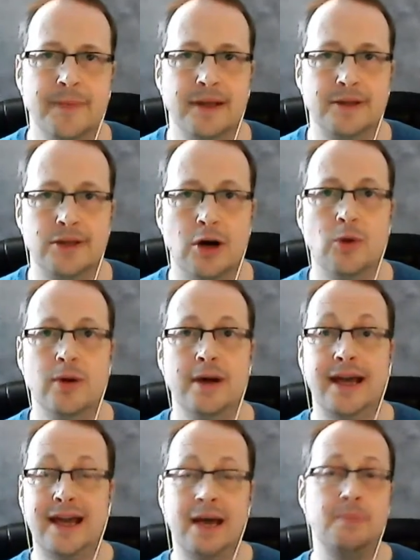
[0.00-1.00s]
So
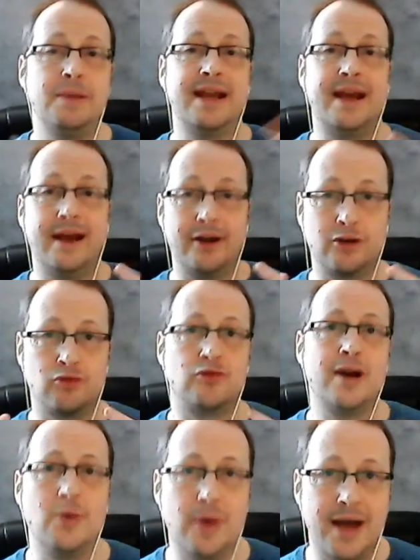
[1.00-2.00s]
it can be a
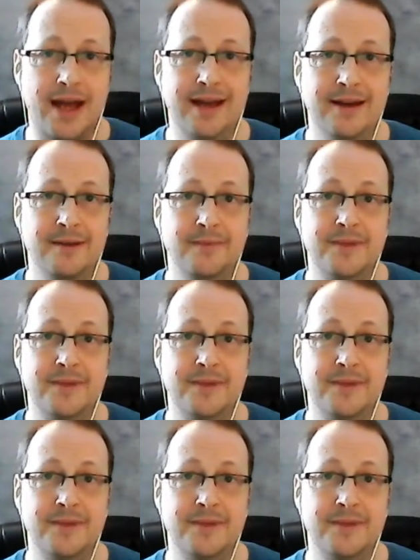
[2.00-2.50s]
great way